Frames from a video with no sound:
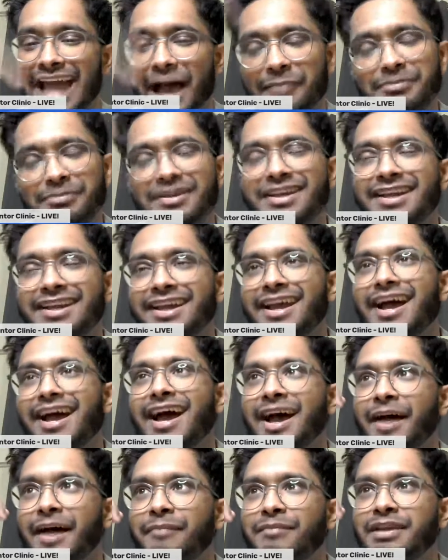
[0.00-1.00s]
tab.
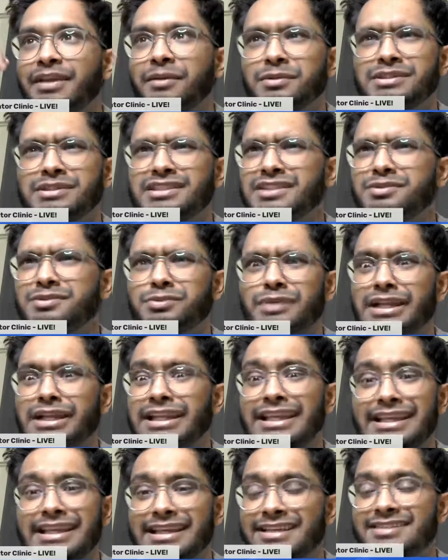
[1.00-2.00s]
It was just
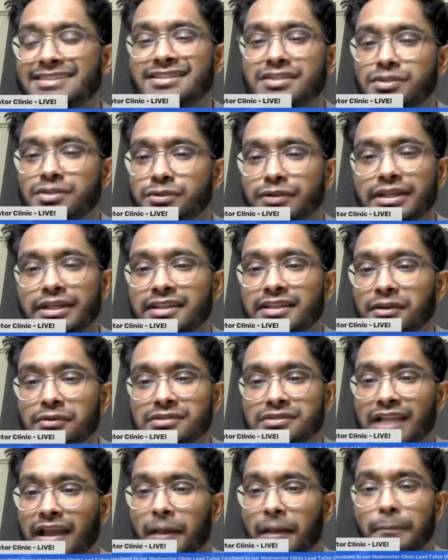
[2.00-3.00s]
really easy to read. It
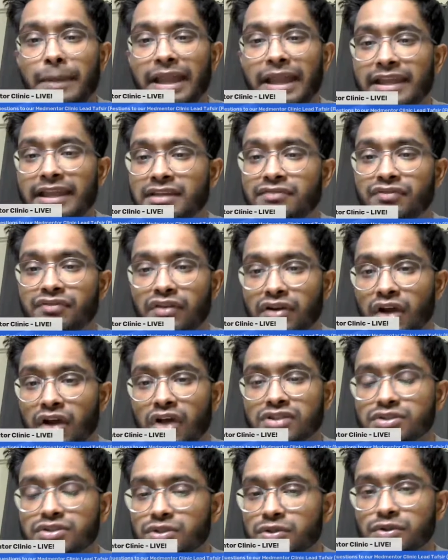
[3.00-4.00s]
was like a page for an
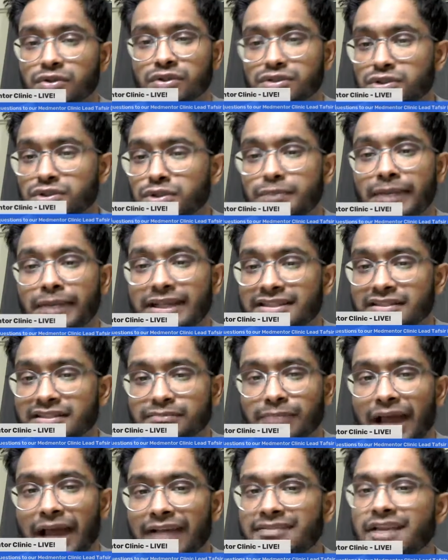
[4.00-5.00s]
article or 2 pages
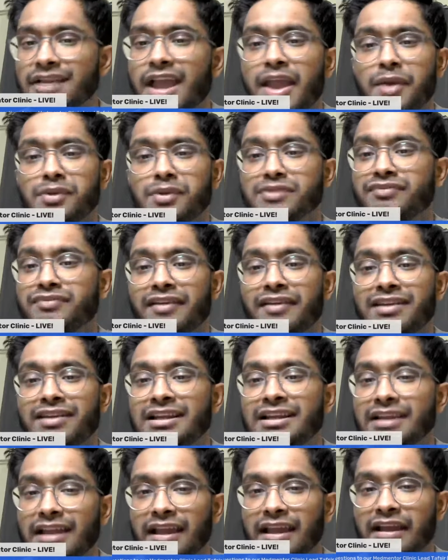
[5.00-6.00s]
max. It was
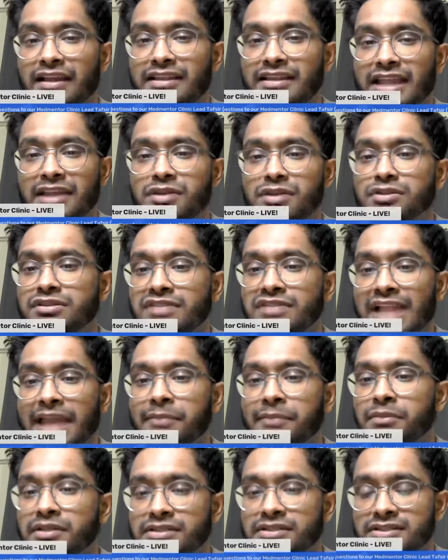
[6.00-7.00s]
very they used
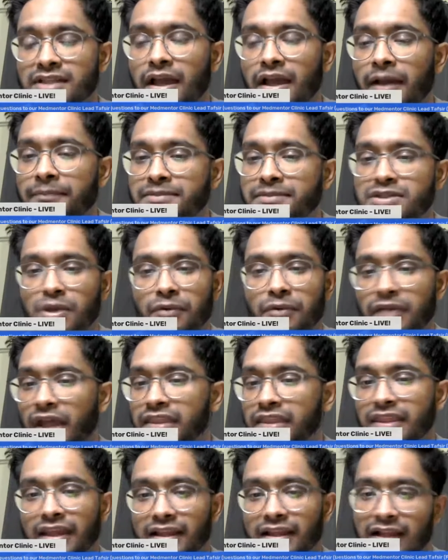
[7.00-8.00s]
layman's terms, so
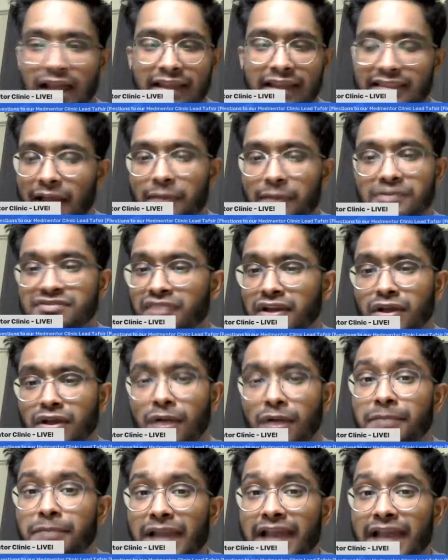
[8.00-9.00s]
nothing like that was very
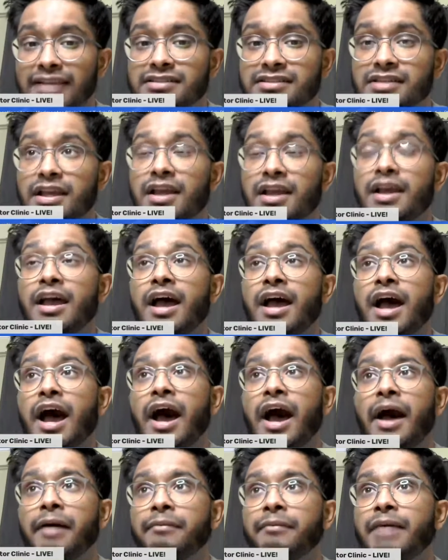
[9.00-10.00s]
complex.
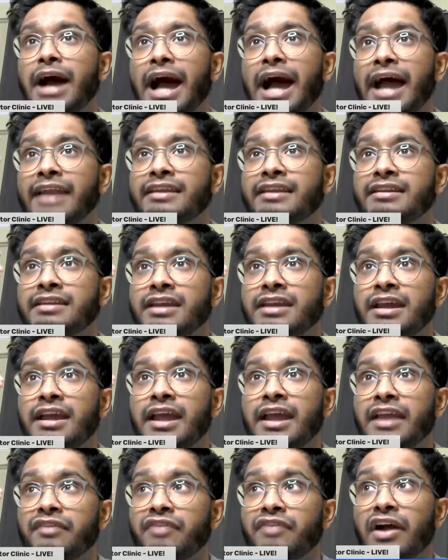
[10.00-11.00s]
And
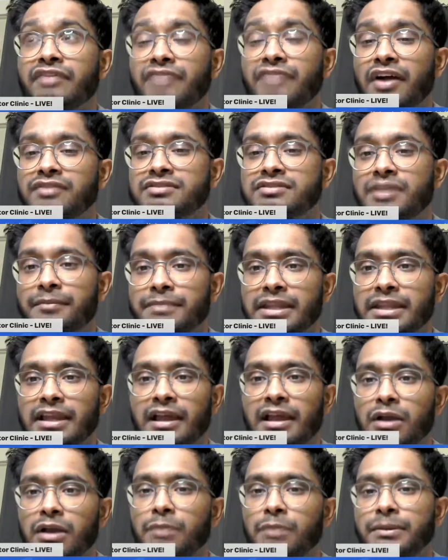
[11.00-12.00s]
if I found
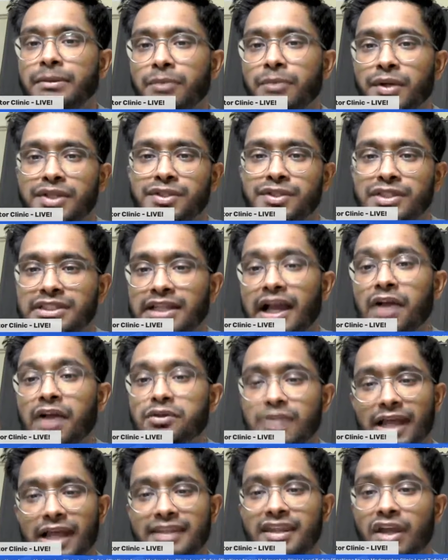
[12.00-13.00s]
something a little bit more interesting, I
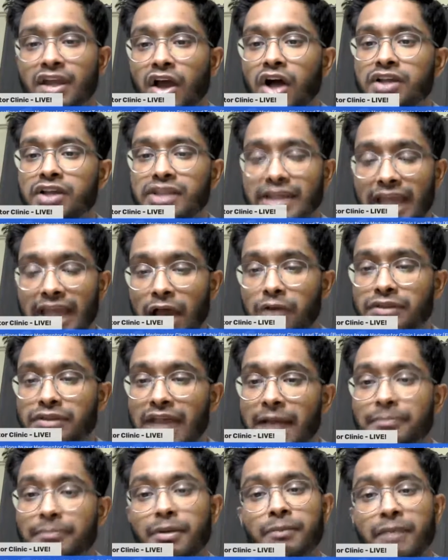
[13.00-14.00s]
also had the Guardian Health
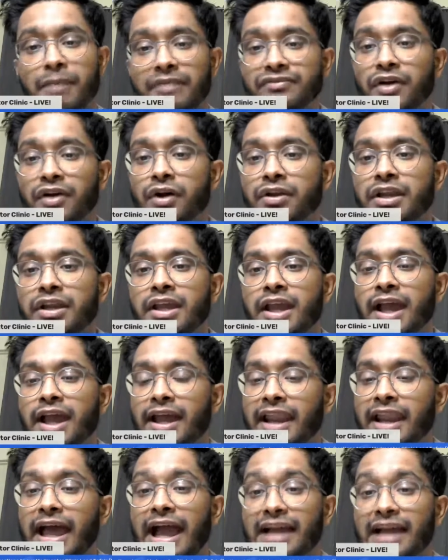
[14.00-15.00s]
app on my phone,
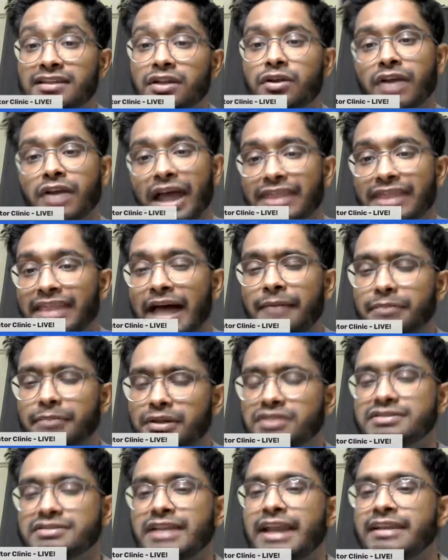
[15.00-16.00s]
and I had to look at that
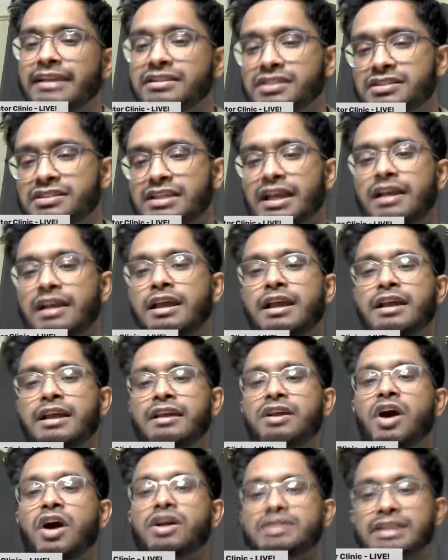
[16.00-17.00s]
because they just
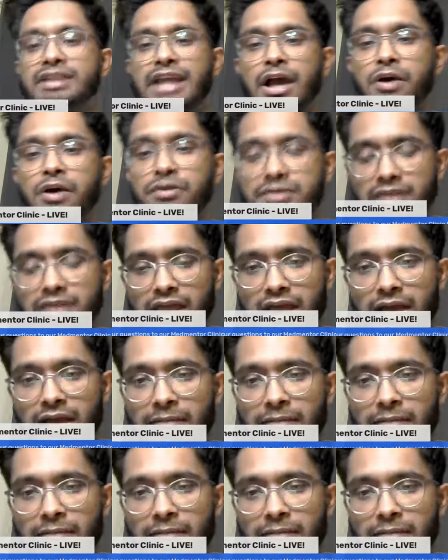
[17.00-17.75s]
Guardian Health